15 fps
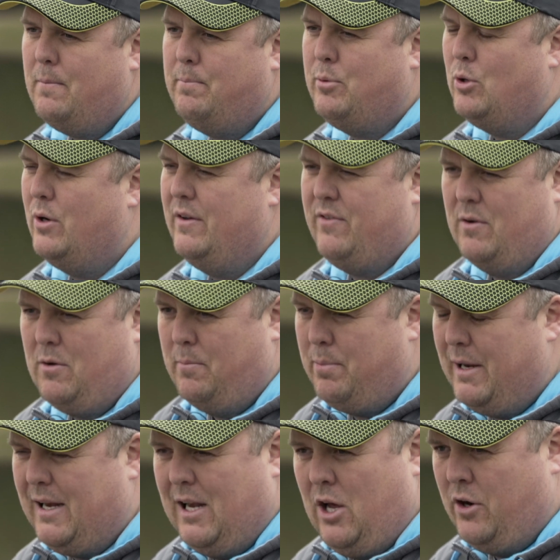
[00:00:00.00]
But if I'm
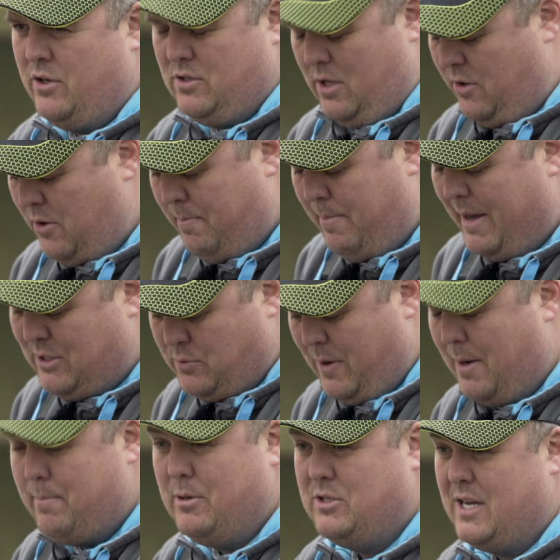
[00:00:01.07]
completely honest, the best
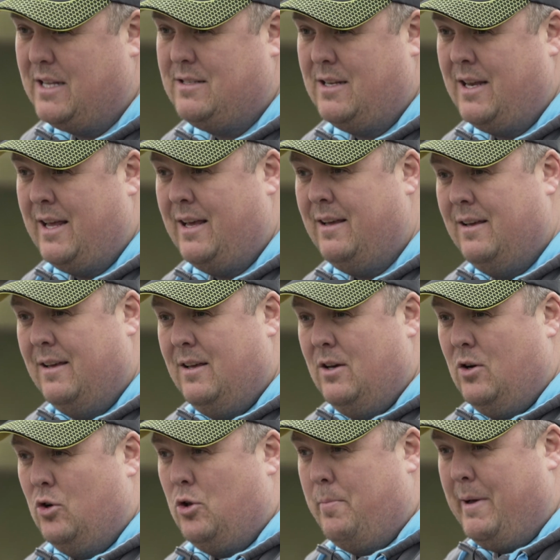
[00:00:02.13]
way of presenting it,
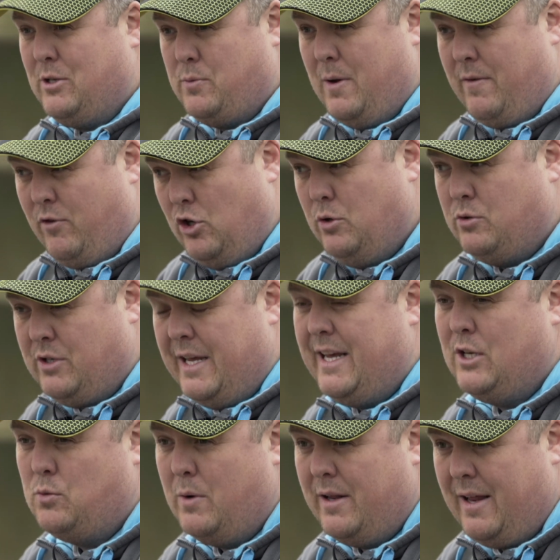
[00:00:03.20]
or the best way of using it,
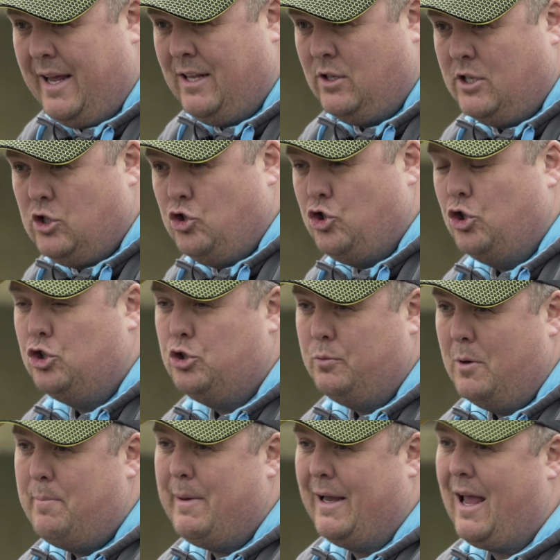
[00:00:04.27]
is in
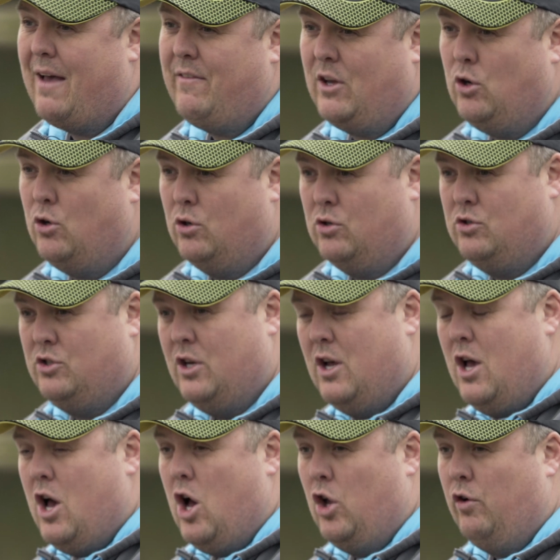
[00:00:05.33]
conjunction with big heavy hooks.
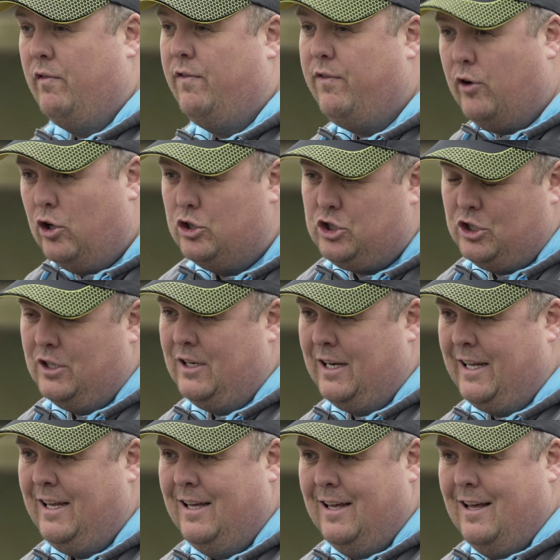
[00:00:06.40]
And
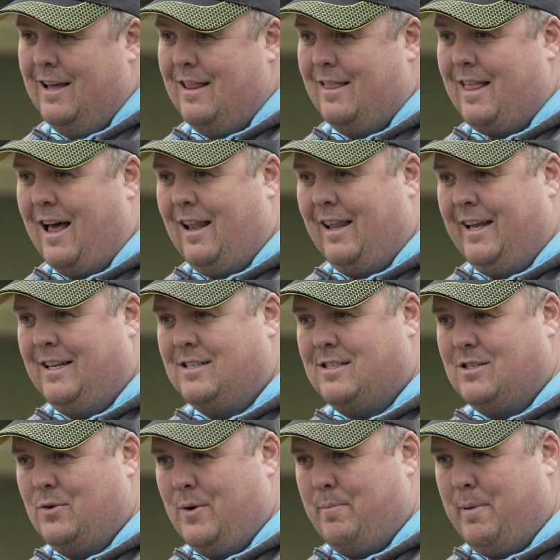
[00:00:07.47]
unfortunately, that leads
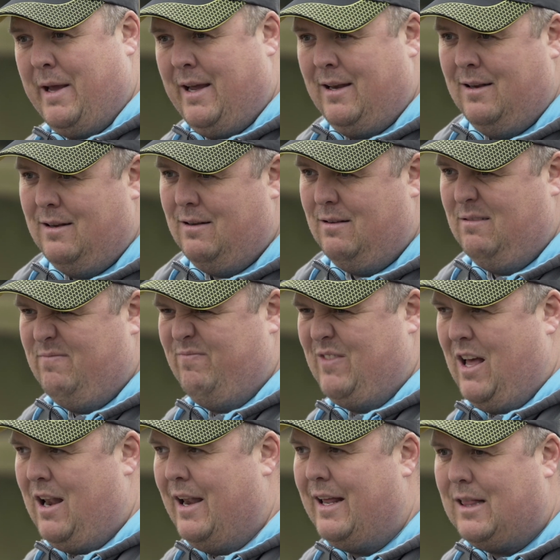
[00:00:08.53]
to it being
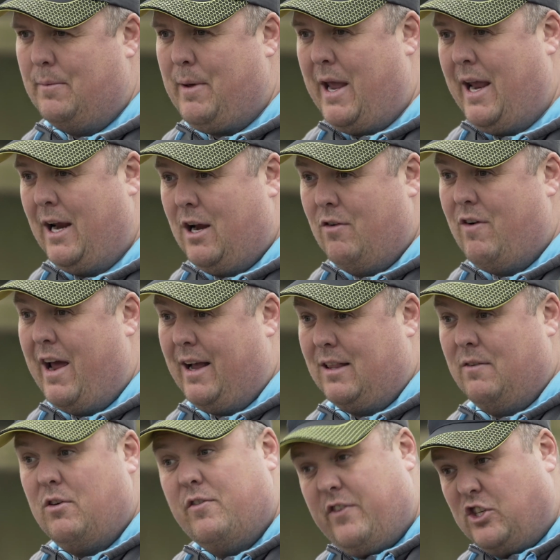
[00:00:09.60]
a little bit
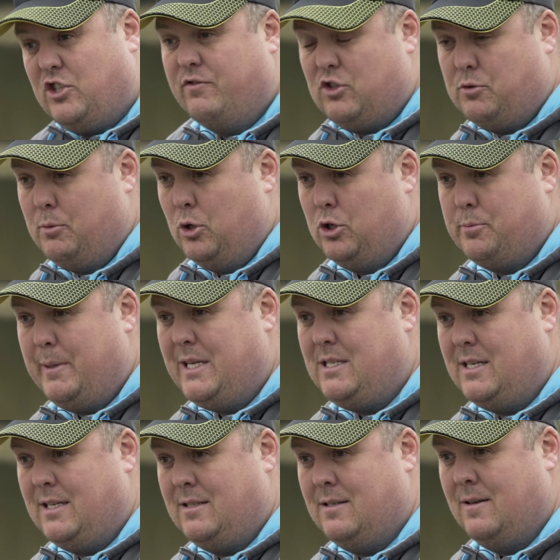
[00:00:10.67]
incorrect if you're fishing for smaller
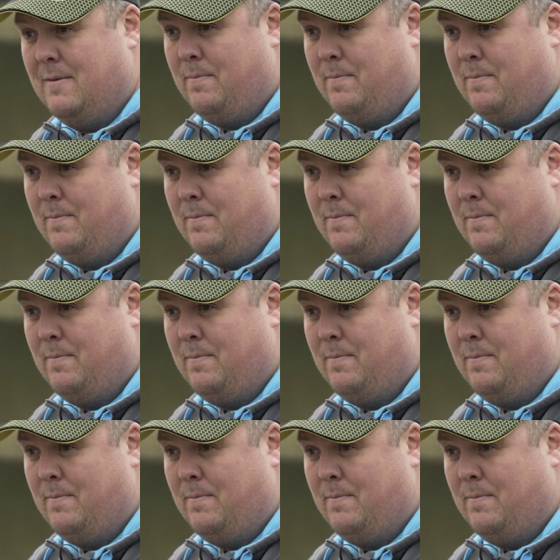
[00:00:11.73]
species.